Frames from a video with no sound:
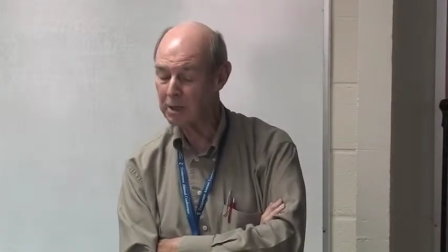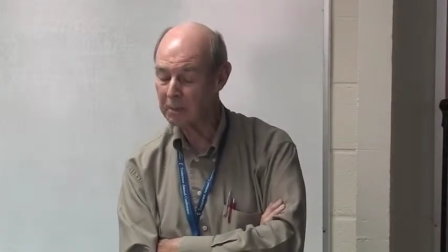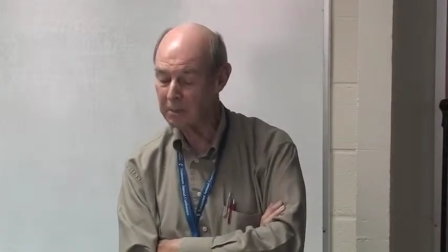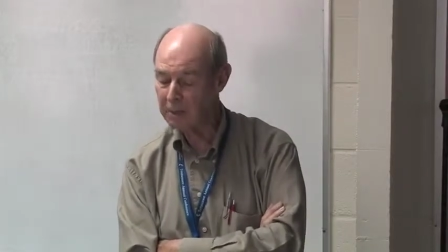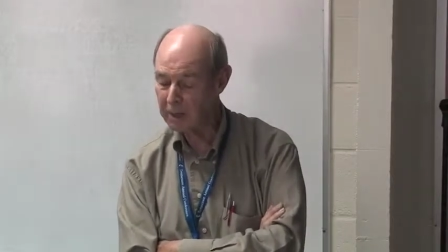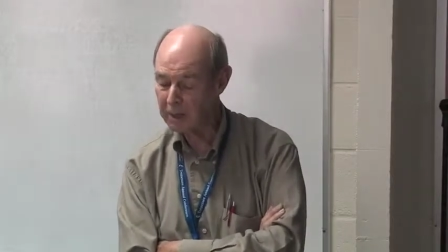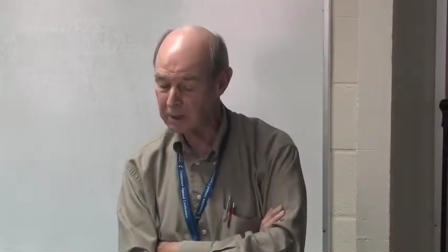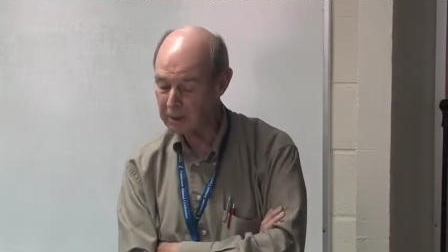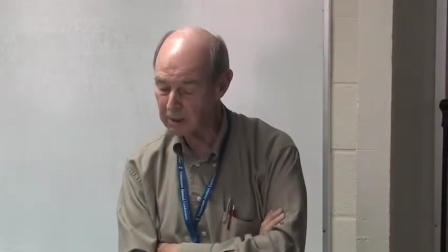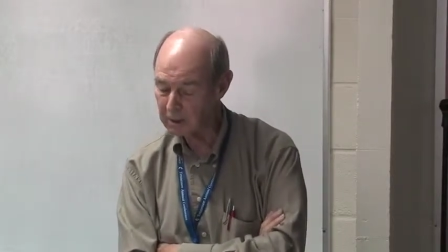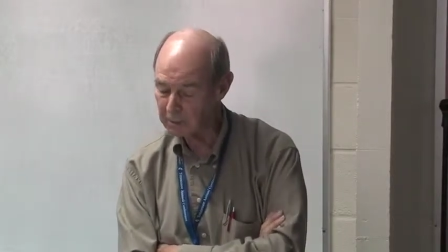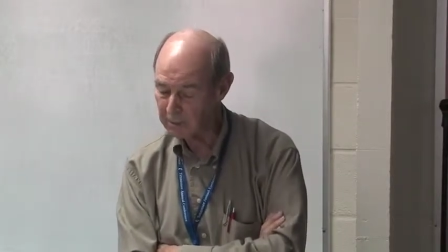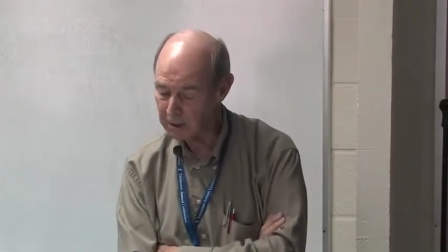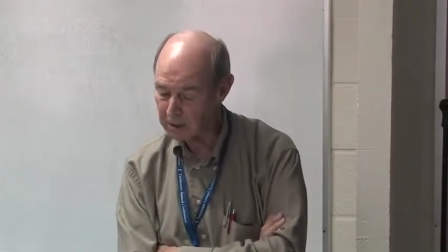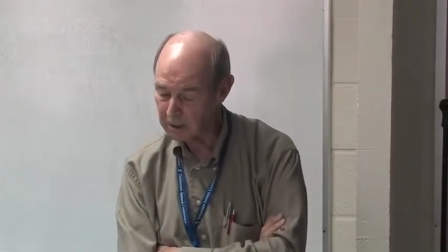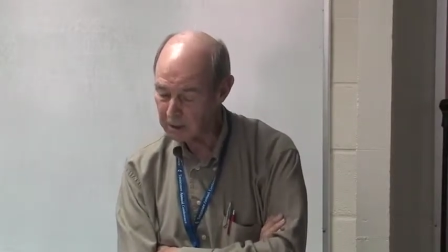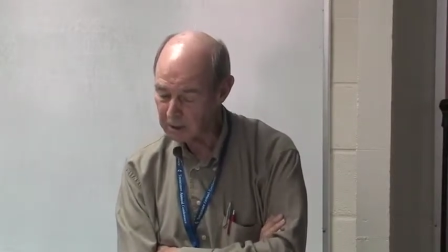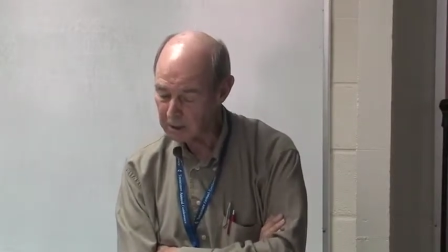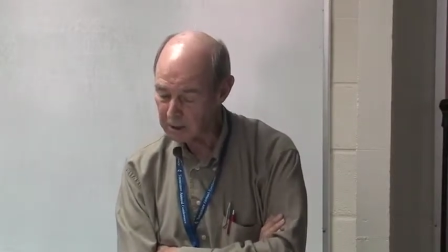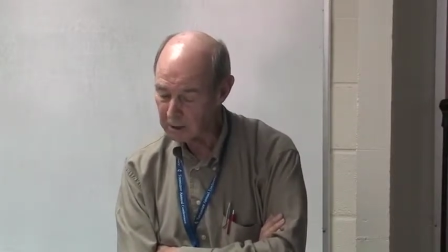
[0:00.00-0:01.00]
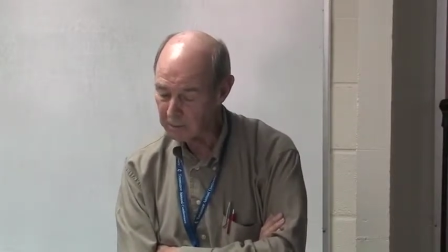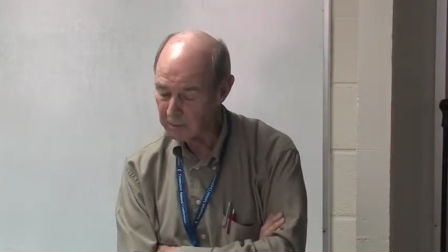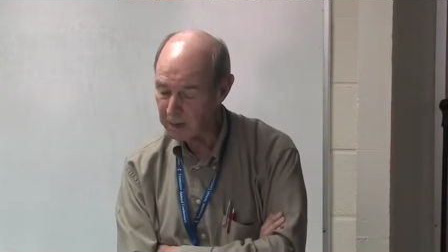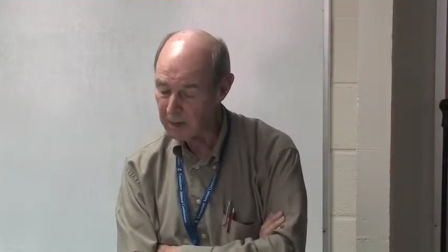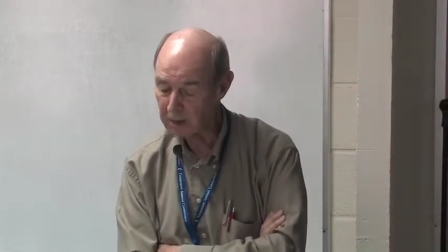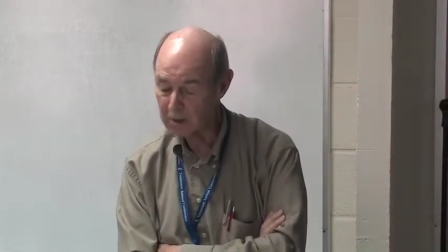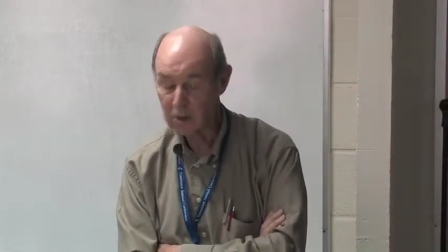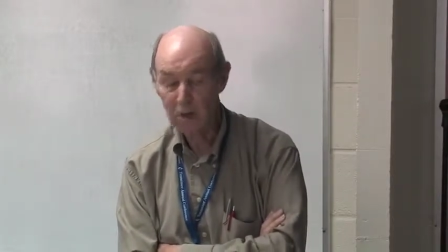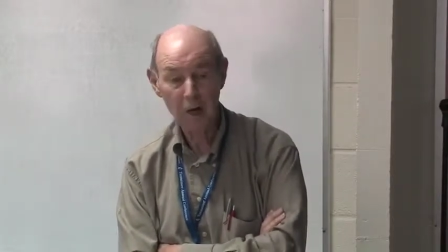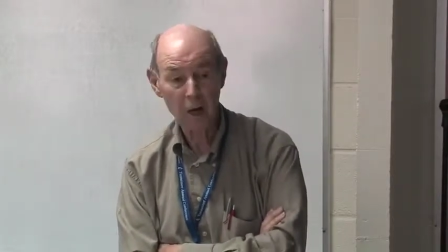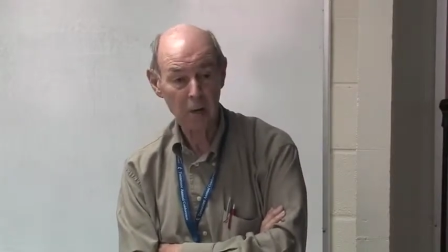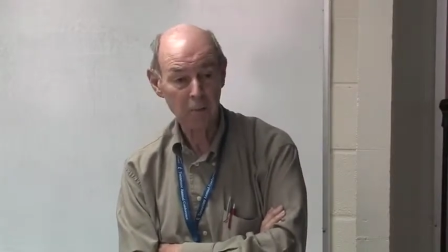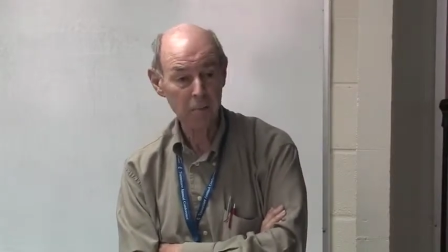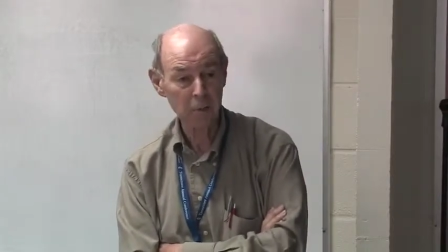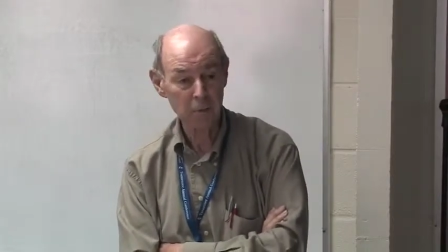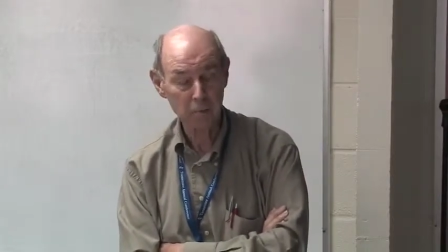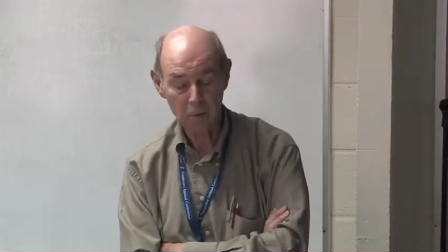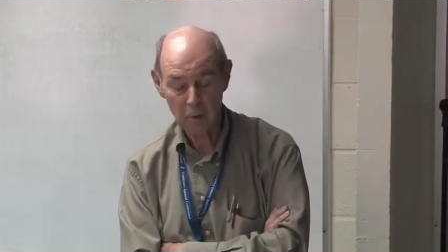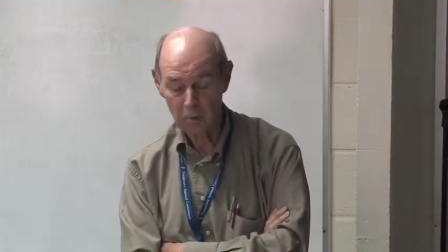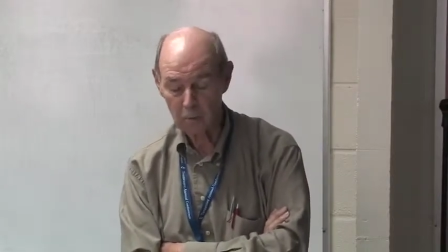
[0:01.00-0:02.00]
debate in America about
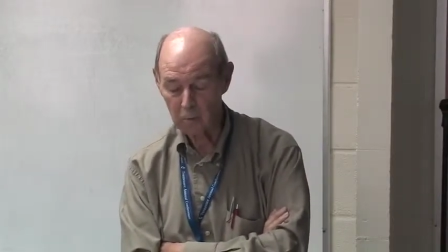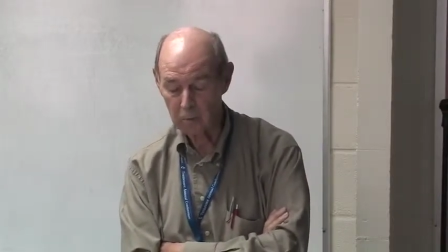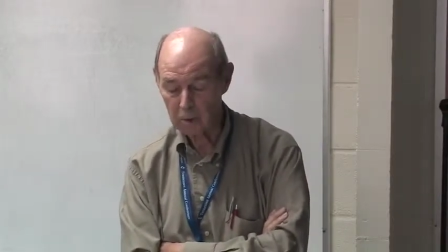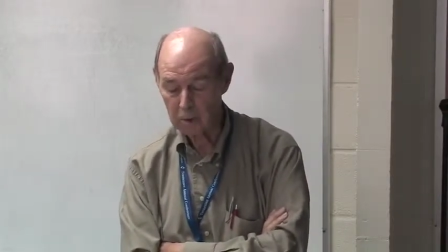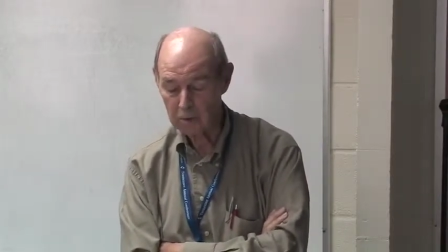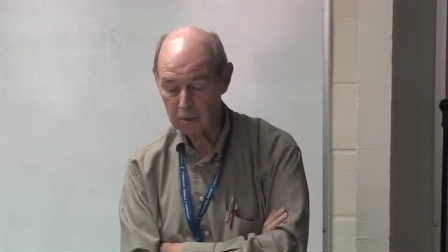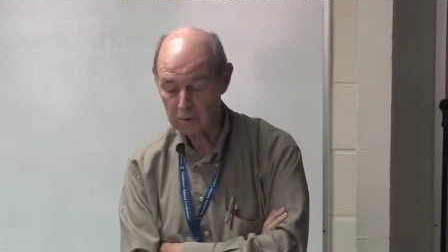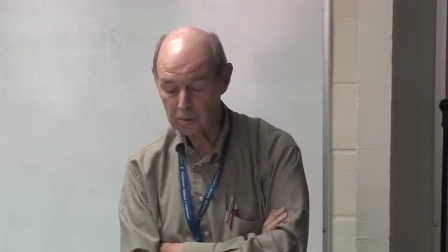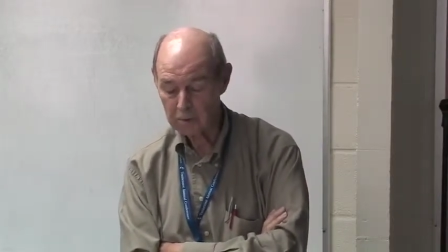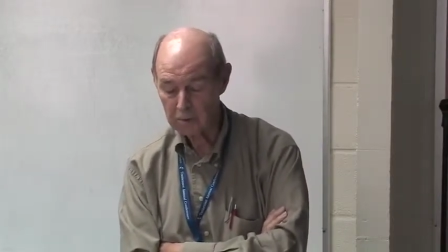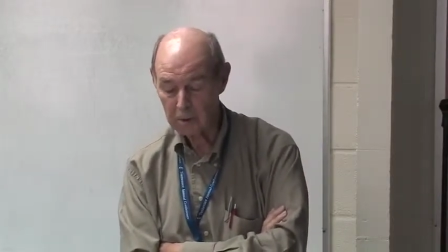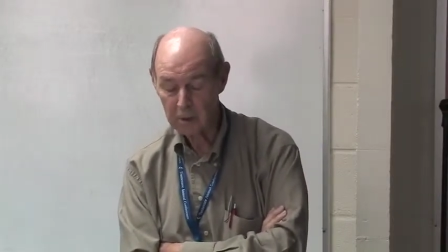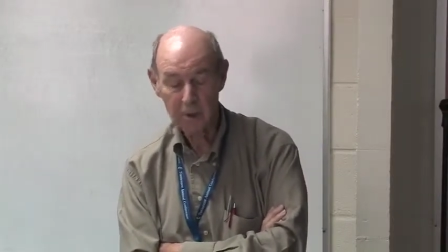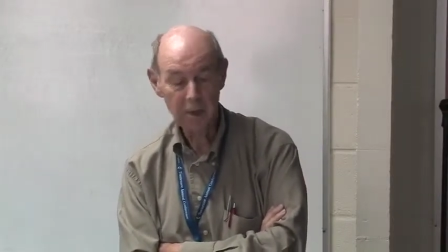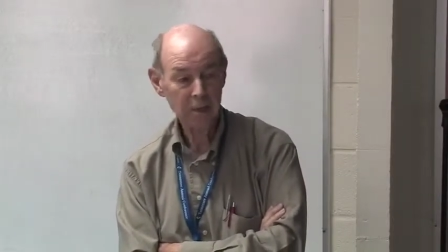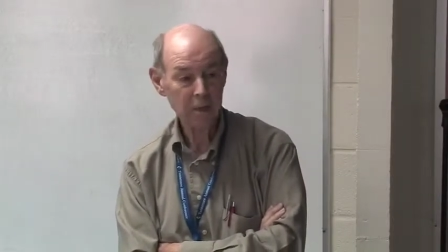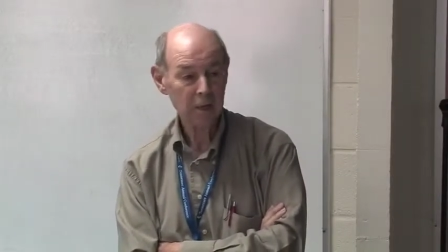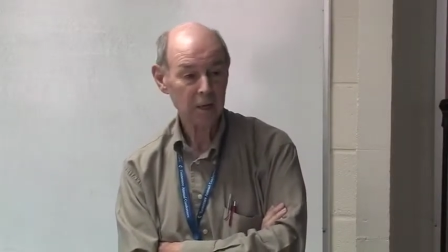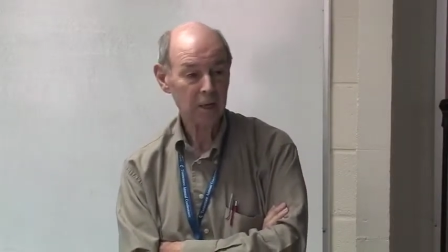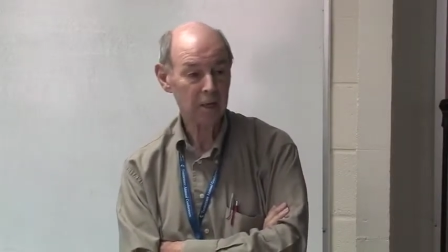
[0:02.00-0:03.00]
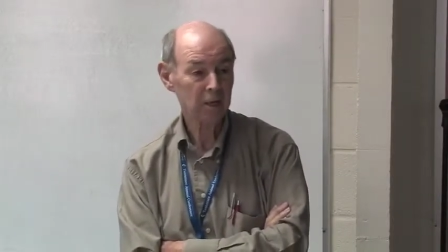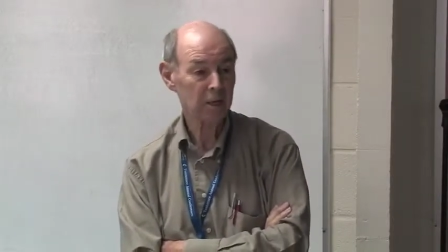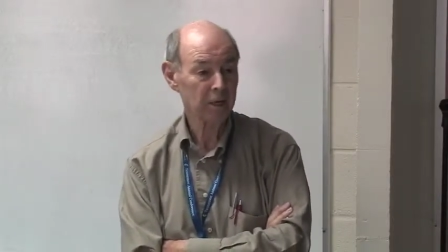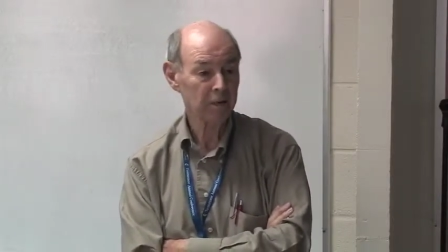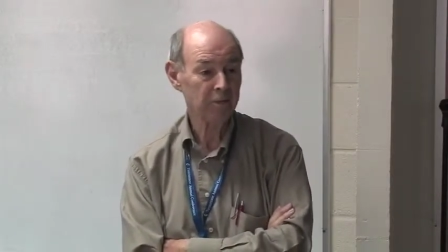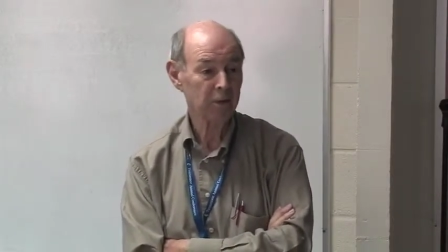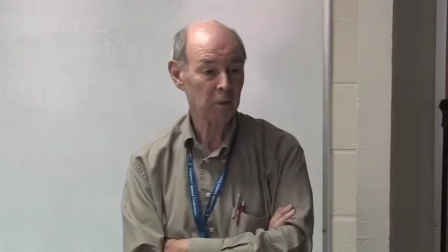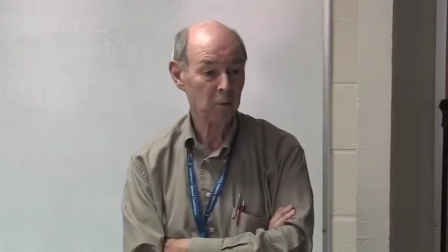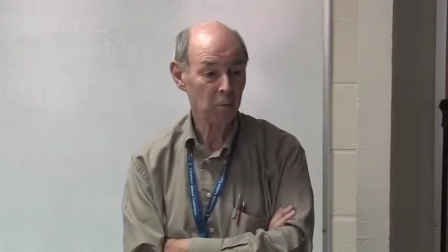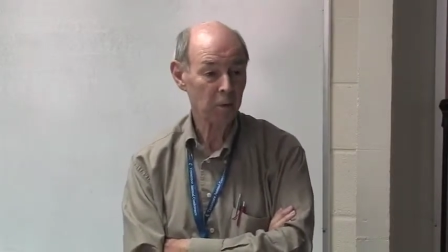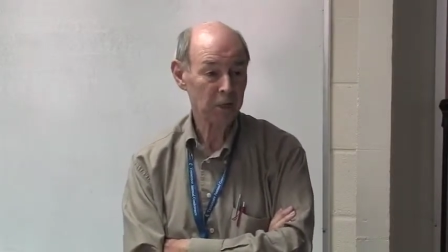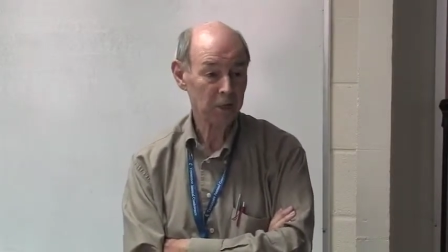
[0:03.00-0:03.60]
comparable worth and living